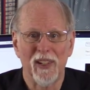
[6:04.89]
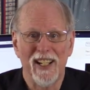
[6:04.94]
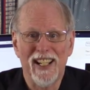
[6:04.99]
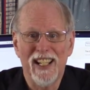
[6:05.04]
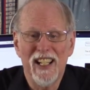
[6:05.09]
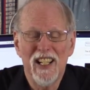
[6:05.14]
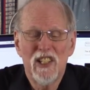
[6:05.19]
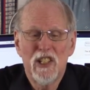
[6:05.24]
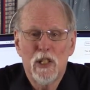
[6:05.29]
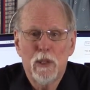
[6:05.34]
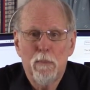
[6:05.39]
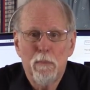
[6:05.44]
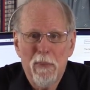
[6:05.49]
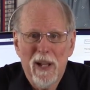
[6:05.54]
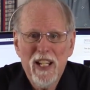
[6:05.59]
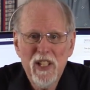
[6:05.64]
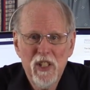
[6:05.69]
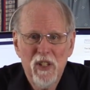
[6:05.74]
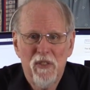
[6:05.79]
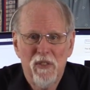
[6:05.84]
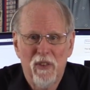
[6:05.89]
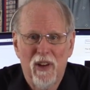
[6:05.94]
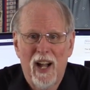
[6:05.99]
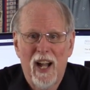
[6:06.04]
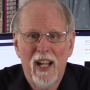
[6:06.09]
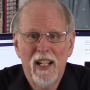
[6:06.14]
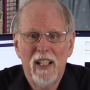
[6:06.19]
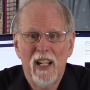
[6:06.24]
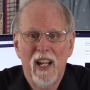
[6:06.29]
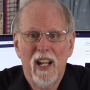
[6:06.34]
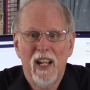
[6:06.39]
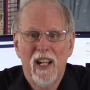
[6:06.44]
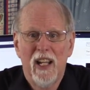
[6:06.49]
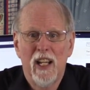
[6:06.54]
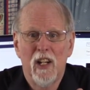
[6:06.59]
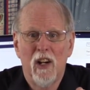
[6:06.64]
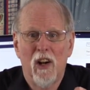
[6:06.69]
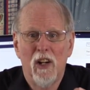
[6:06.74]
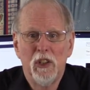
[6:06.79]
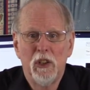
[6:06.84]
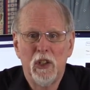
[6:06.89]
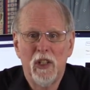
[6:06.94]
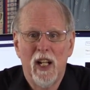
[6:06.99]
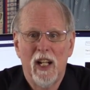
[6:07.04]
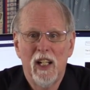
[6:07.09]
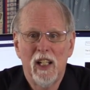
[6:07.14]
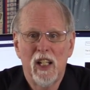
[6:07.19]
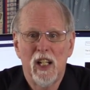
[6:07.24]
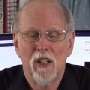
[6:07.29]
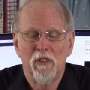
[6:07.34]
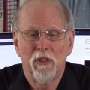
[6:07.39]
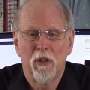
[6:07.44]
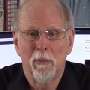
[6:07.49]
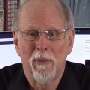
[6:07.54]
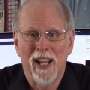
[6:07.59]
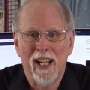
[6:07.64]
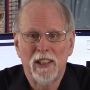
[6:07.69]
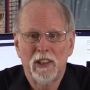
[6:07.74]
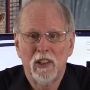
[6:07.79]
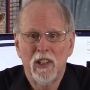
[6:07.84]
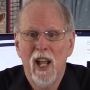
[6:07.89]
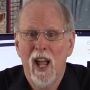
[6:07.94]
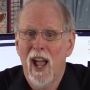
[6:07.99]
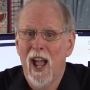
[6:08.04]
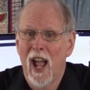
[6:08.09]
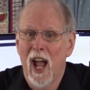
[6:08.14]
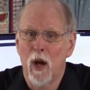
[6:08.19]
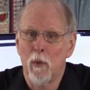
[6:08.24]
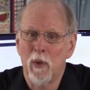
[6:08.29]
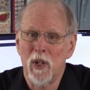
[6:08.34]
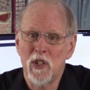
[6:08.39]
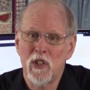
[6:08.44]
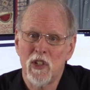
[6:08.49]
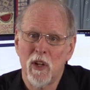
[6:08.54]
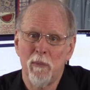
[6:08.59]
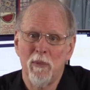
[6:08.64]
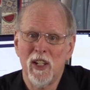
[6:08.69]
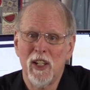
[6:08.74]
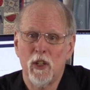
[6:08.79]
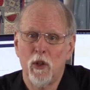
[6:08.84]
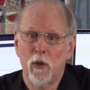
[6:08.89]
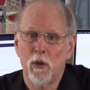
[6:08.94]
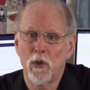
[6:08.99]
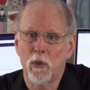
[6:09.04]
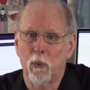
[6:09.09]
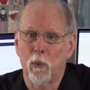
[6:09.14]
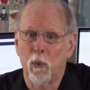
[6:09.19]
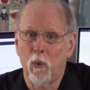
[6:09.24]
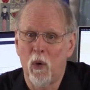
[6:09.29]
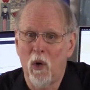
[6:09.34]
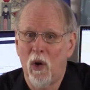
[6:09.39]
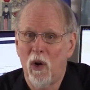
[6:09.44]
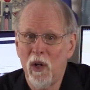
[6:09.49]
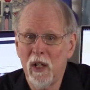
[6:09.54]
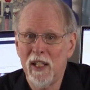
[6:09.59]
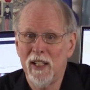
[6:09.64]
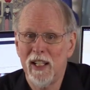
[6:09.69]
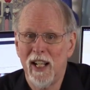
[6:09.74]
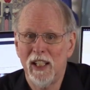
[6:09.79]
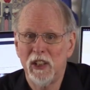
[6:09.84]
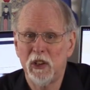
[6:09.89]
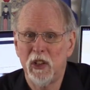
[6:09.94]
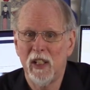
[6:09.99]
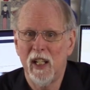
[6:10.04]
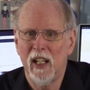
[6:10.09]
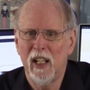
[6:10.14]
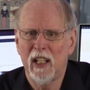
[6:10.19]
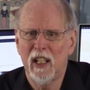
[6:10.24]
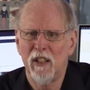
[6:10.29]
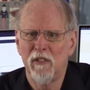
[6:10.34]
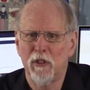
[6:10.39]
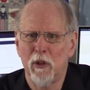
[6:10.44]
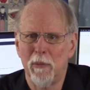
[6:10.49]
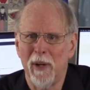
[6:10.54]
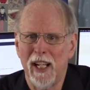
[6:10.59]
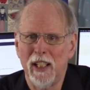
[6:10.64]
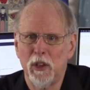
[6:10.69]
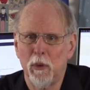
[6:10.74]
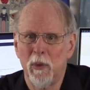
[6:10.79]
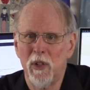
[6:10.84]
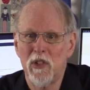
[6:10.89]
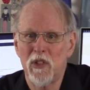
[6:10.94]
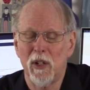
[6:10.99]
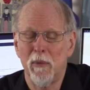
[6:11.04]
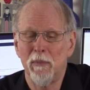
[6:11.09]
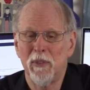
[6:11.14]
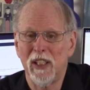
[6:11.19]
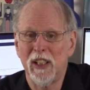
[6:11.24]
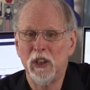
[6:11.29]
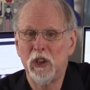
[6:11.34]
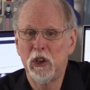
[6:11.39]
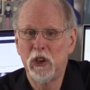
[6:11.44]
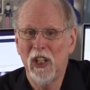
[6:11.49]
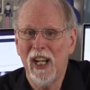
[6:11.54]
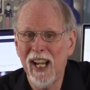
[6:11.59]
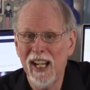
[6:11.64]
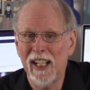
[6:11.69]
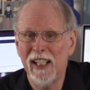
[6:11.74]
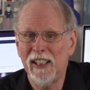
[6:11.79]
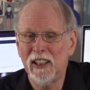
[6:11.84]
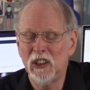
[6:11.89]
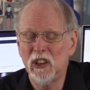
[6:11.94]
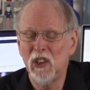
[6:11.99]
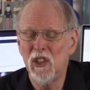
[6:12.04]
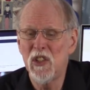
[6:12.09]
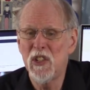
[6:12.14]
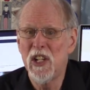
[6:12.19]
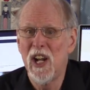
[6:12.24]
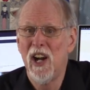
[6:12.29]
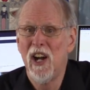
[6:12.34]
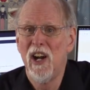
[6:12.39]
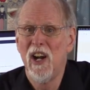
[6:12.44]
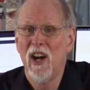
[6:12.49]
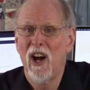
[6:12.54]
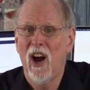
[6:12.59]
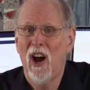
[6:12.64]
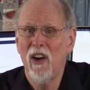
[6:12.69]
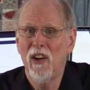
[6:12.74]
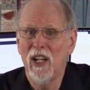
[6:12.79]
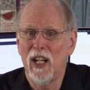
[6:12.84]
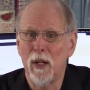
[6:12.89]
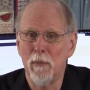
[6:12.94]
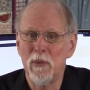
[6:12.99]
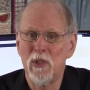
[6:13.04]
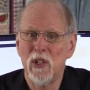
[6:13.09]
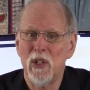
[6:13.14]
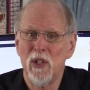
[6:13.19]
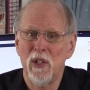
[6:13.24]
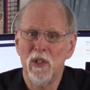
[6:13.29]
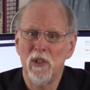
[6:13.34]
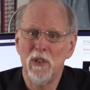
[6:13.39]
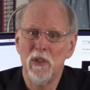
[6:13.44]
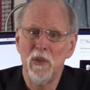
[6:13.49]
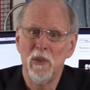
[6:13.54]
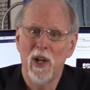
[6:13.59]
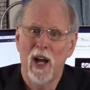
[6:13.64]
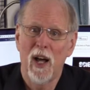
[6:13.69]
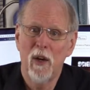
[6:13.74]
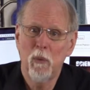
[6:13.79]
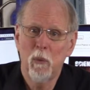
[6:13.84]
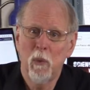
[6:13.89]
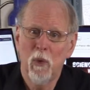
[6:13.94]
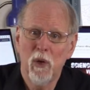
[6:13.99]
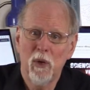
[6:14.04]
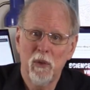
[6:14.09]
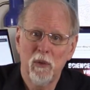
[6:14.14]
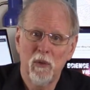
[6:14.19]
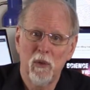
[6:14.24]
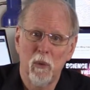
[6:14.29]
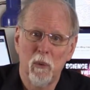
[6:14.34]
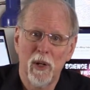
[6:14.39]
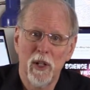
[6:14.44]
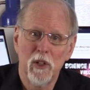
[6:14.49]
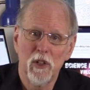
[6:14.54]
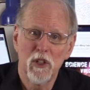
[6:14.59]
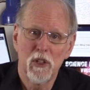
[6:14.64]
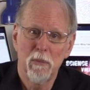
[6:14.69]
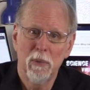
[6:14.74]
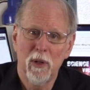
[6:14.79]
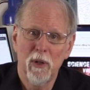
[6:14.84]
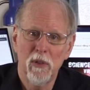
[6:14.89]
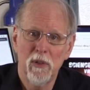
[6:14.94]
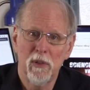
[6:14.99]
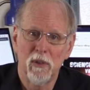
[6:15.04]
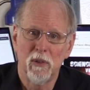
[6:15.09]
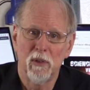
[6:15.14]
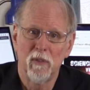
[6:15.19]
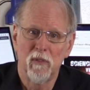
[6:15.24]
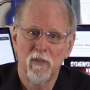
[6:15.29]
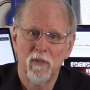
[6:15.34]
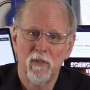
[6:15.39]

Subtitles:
It is specified in our genetic information, and when something goes wrong in that genetic information, when something changes, our hips do not work the way they're supposed to.